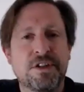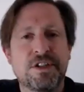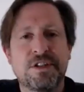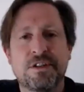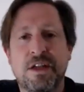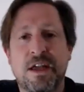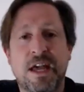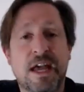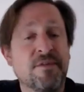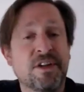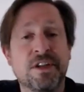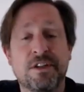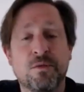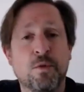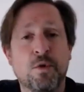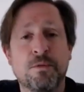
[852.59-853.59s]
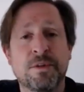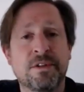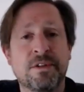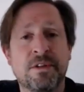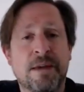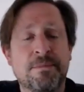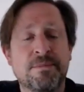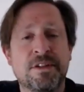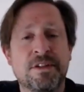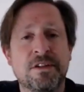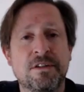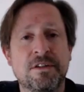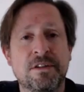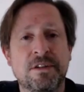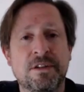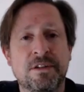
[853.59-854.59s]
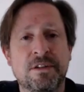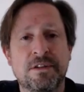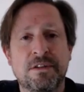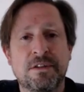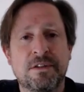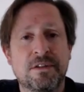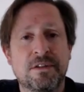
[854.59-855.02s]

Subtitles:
person, advocate, and woman, absolutely.